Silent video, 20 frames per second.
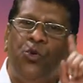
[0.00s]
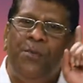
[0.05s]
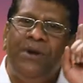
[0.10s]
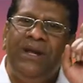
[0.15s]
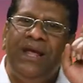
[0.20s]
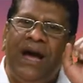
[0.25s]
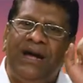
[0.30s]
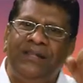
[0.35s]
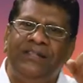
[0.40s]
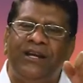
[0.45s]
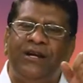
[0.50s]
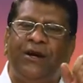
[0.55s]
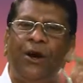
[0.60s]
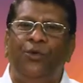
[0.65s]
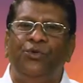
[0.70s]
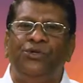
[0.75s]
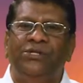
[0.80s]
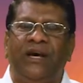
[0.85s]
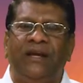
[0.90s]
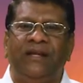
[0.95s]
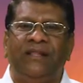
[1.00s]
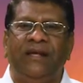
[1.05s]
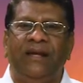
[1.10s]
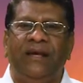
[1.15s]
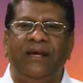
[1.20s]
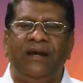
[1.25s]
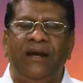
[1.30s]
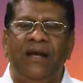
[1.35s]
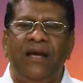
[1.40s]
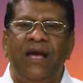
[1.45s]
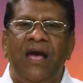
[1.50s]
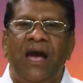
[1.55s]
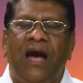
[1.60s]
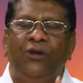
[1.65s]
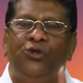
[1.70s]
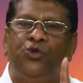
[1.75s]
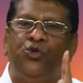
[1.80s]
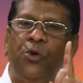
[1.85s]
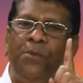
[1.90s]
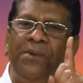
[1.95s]
many other cows are there,
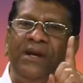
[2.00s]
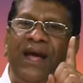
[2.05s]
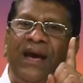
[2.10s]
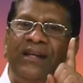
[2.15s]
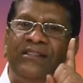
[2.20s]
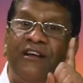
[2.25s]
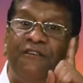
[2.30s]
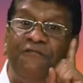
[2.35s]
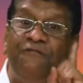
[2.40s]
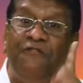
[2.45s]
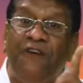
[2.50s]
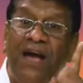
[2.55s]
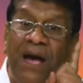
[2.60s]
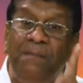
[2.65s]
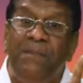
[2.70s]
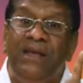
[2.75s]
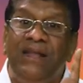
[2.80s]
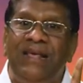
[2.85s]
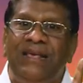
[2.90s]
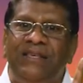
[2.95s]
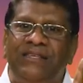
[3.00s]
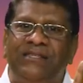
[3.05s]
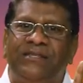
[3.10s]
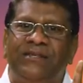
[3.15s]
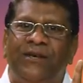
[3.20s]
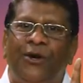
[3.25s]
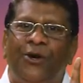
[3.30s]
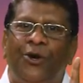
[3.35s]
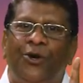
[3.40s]
and so many other families,